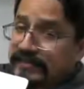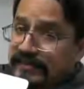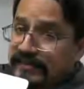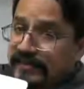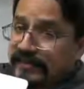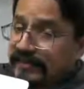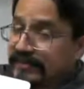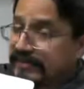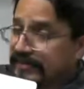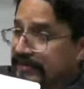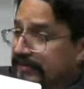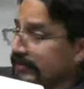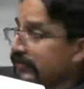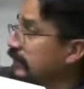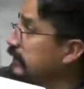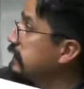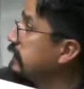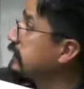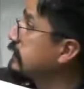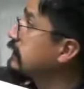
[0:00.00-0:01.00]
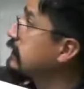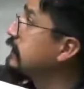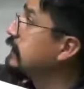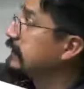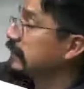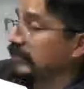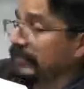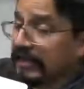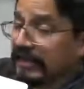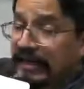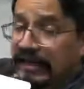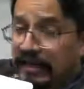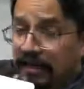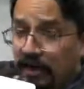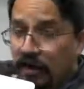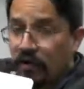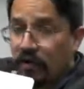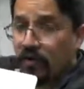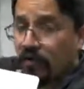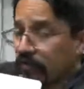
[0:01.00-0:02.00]
the
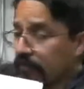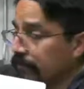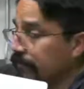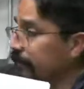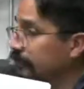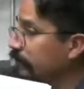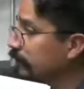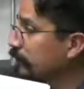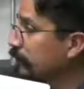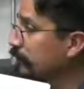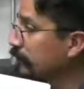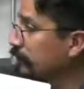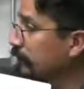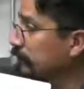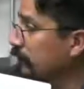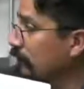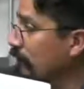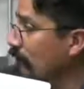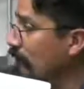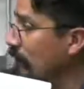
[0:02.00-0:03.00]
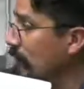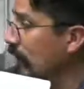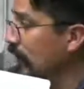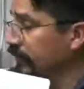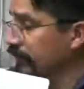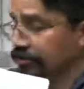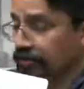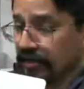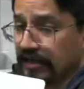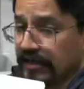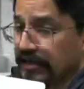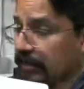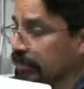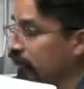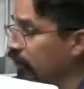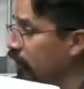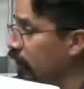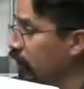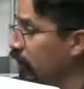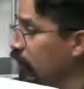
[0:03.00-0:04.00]
Tico. It's going to
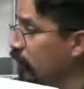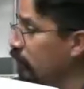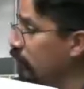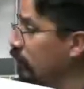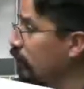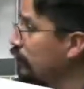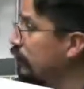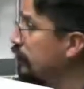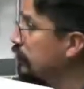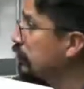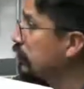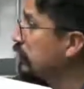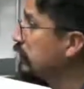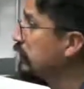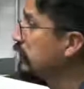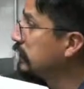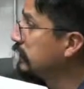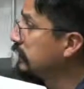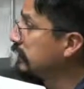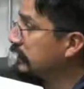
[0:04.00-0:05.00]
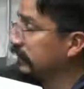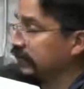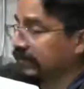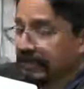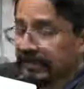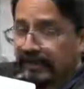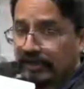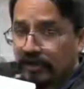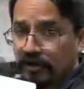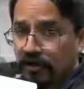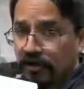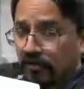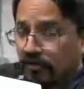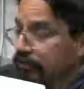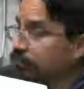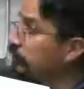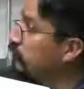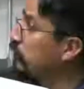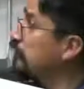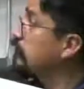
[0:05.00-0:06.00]
close Tico.
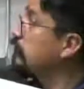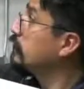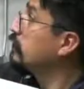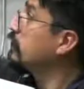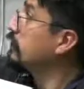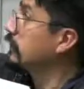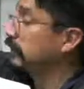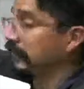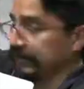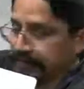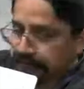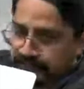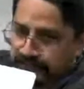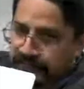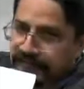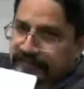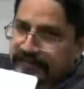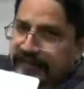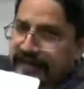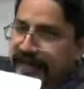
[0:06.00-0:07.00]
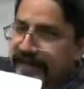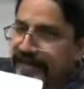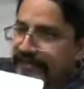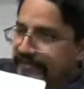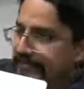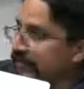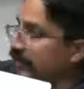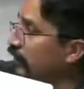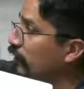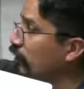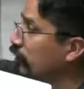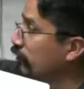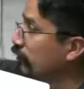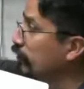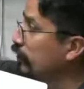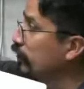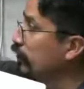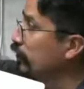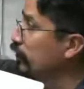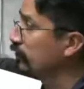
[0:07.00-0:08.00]
In this case, Tico
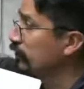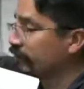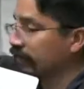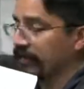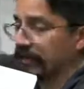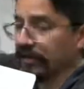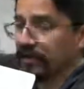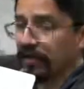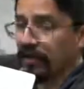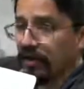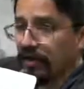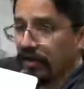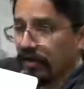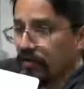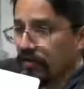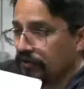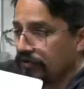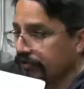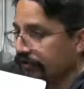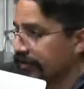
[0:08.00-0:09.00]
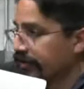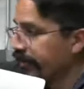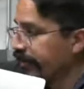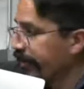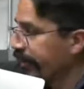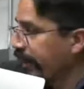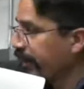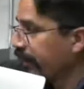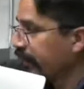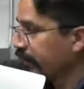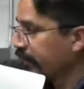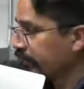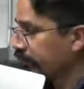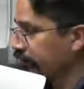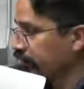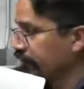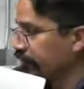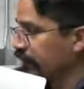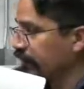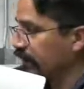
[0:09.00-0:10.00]
2 is going to close,
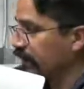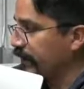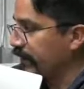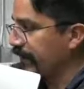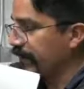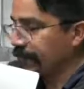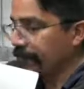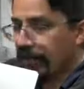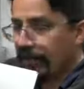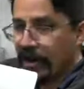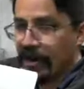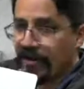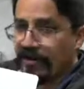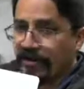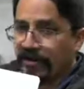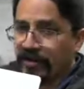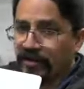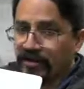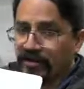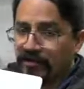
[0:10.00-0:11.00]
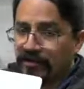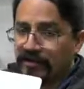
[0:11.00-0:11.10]
so it's going to be in parallel